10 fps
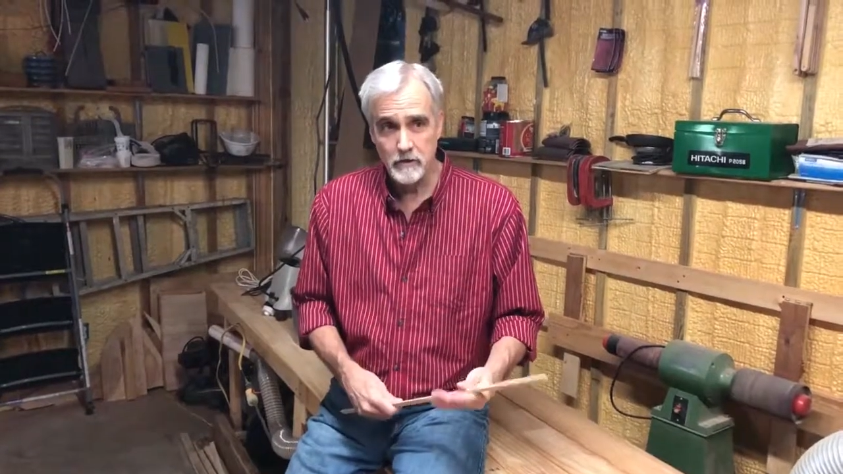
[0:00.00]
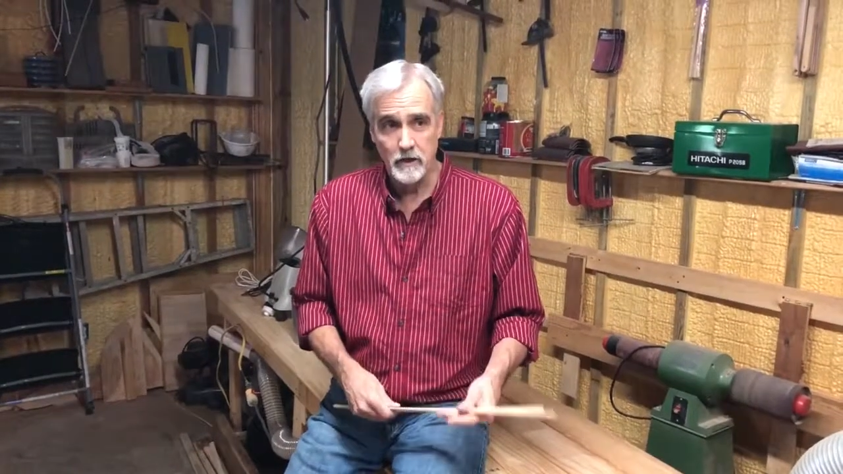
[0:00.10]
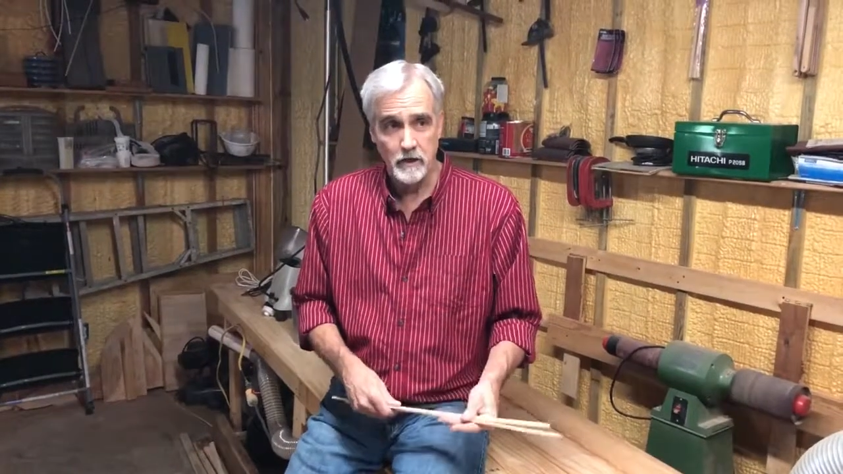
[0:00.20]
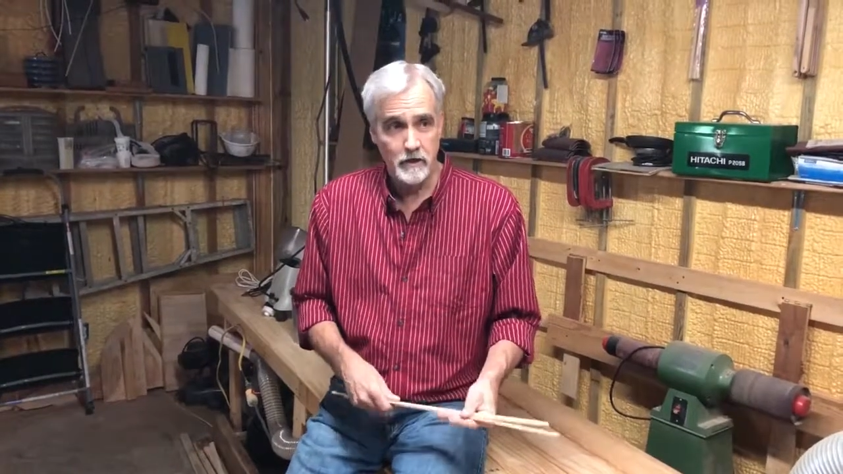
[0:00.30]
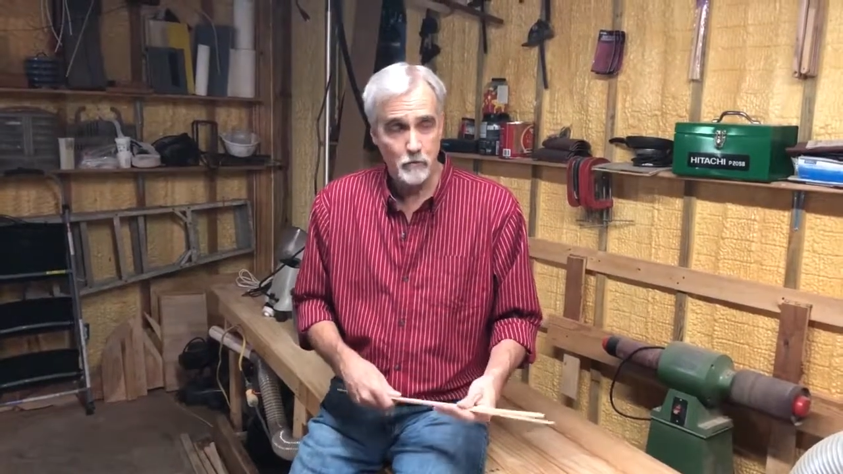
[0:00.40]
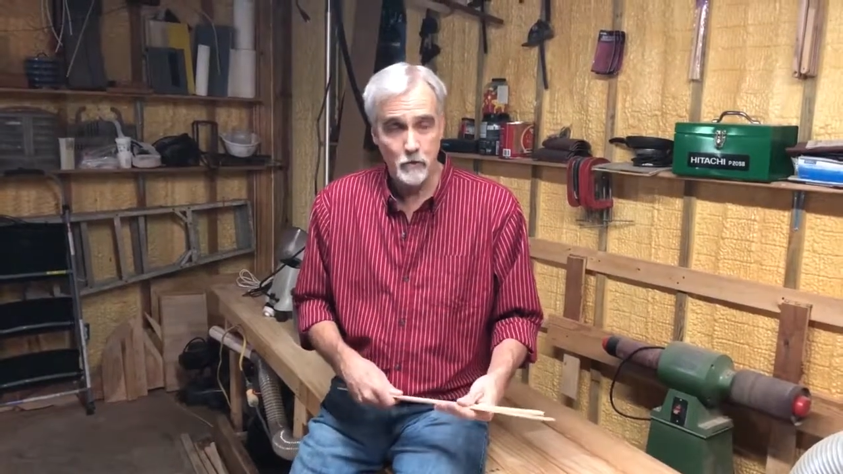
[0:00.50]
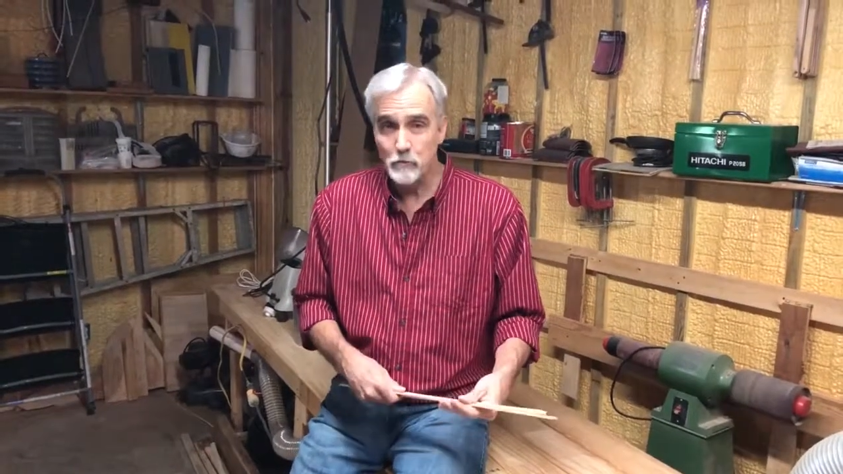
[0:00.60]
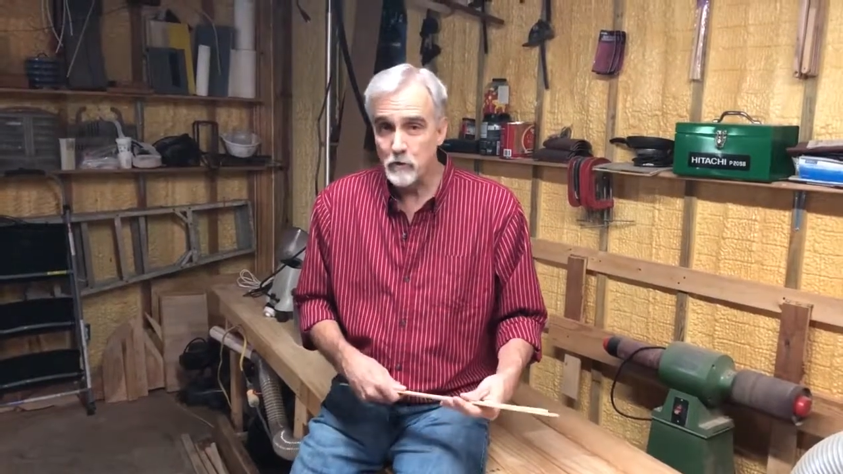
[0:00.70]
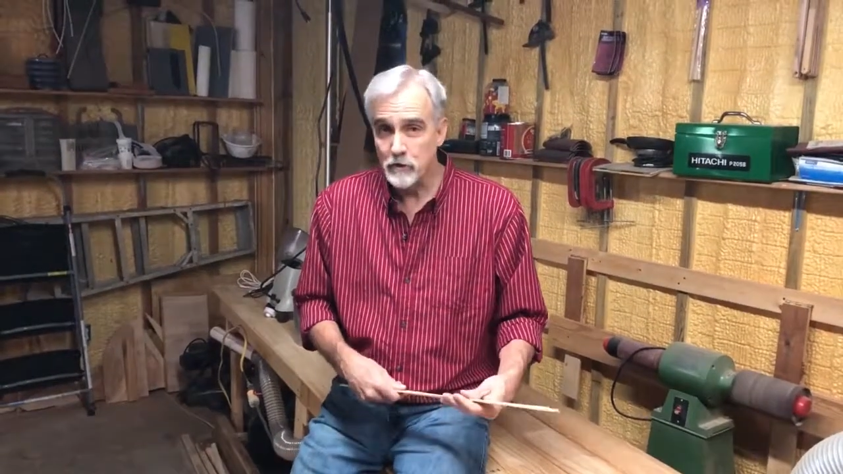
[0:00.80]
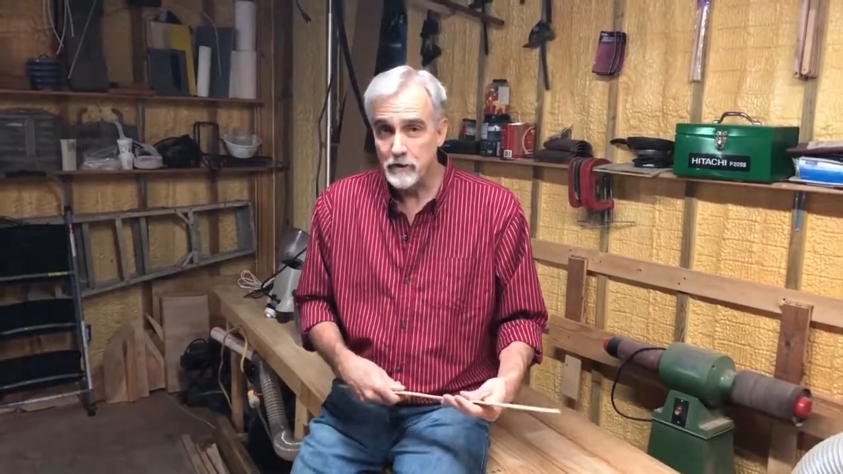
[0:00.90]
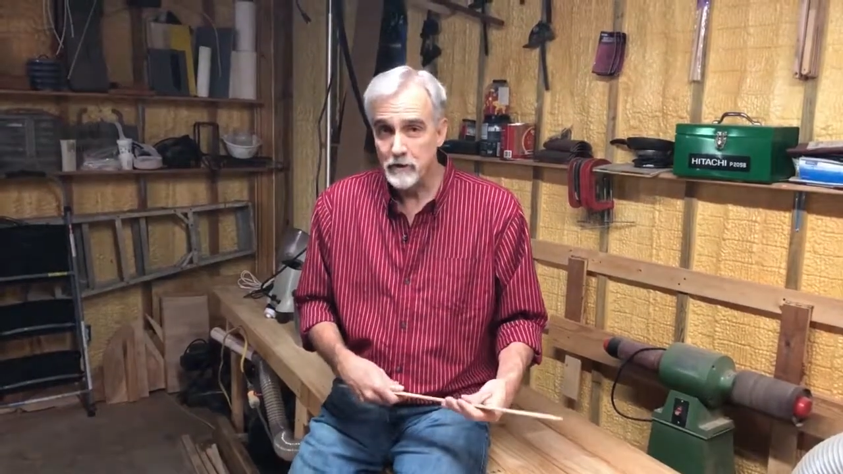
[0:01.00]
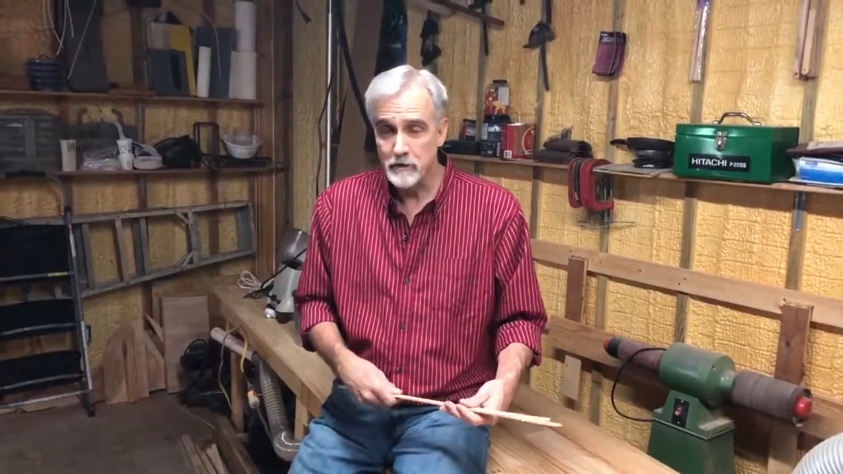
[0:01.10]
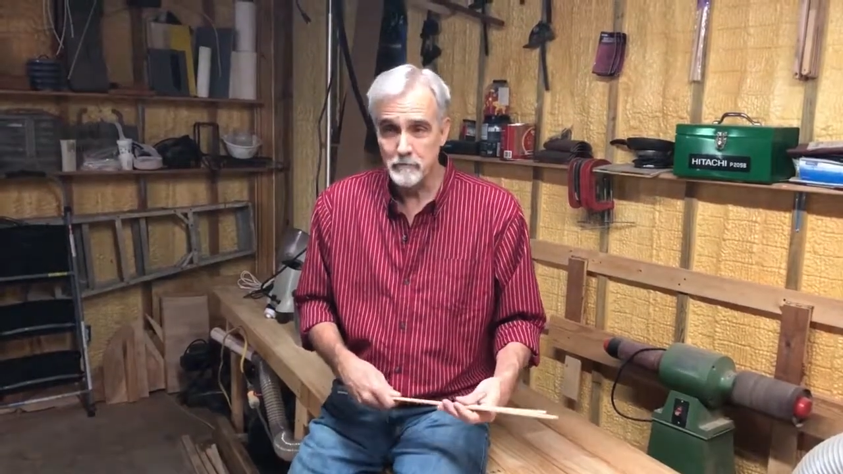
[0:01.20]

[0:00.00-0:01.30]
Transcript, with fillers: uh, woodworking,